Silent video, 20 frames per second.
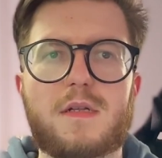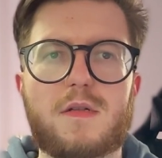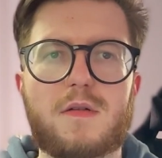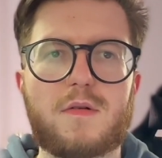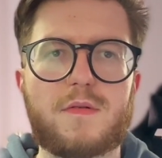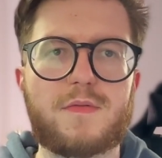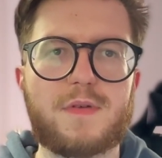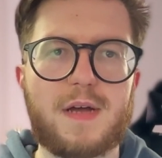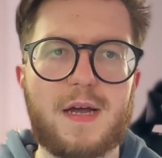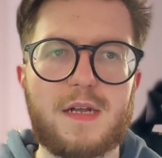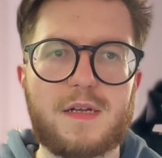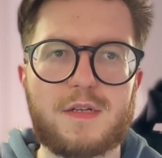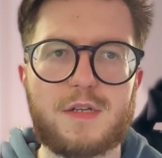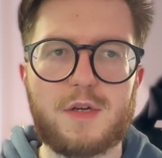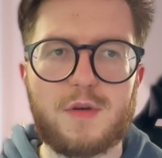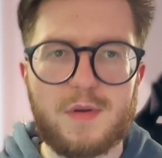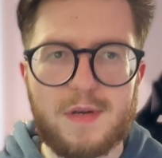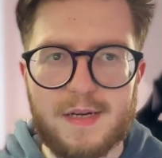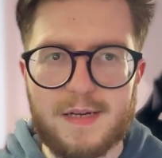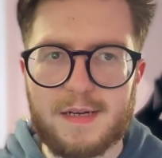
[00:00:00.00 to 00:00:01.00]
don't forget
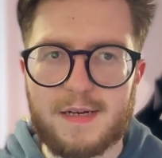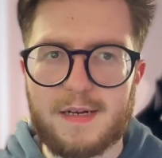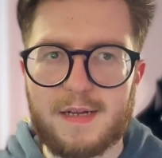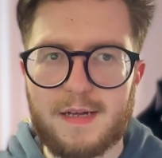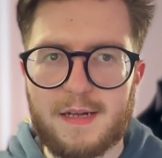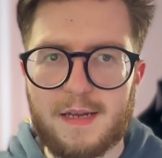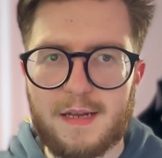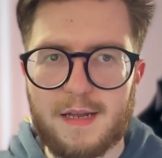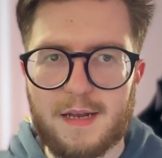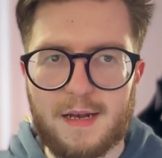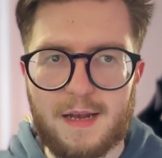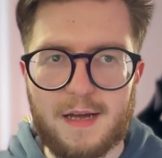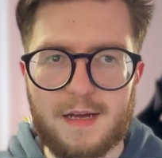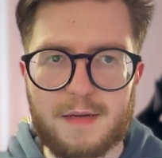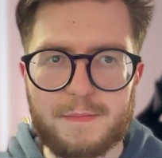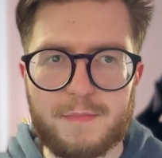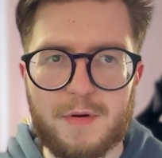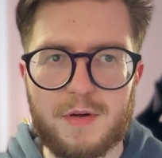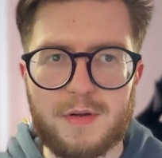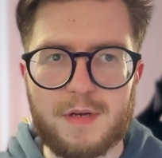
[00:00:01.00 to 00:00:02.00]
to hit the
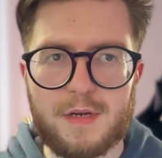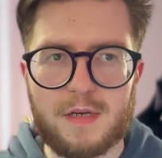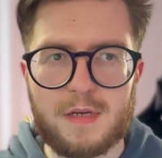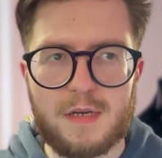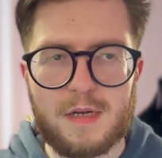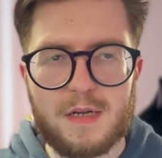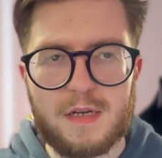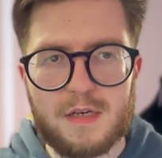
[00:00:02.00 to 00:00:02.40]
like button,